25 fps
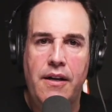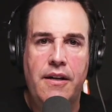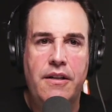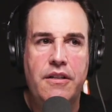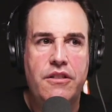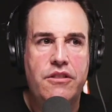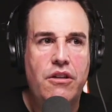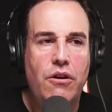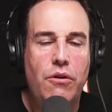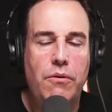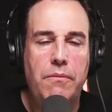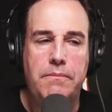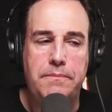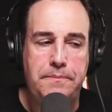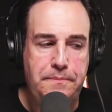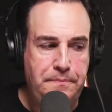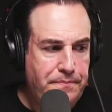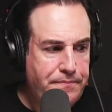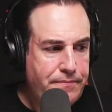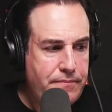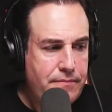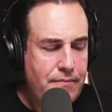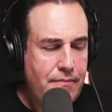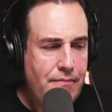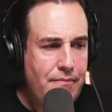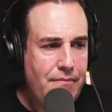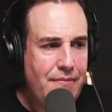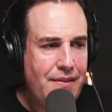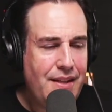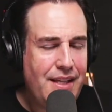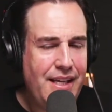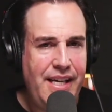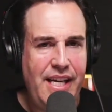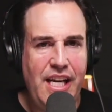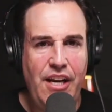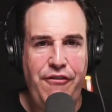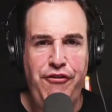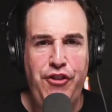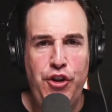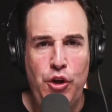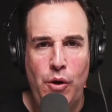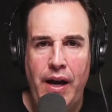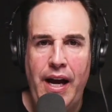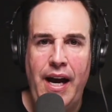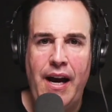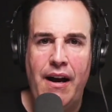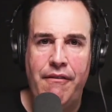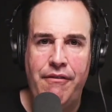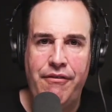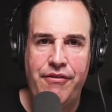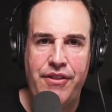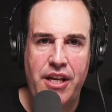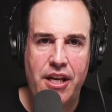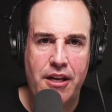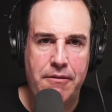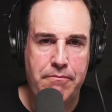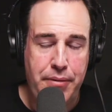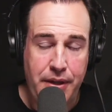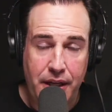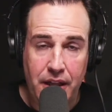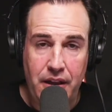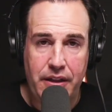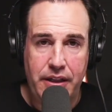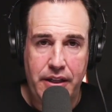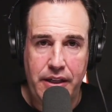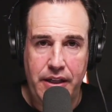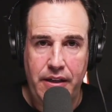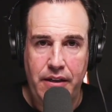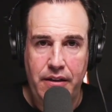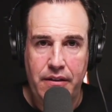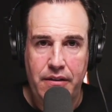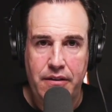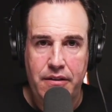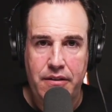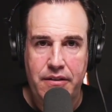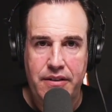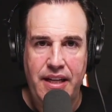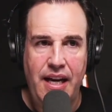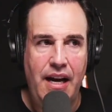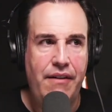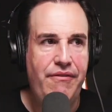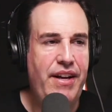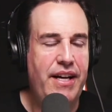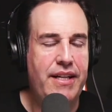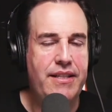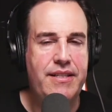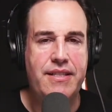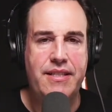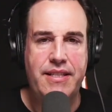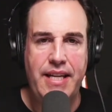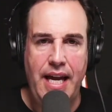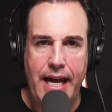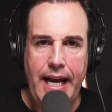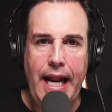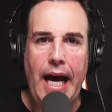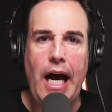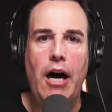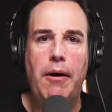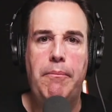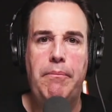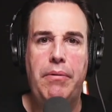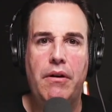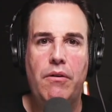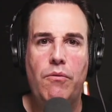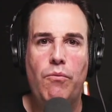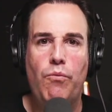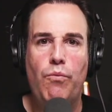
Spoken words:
So if you have the ability to have that set up,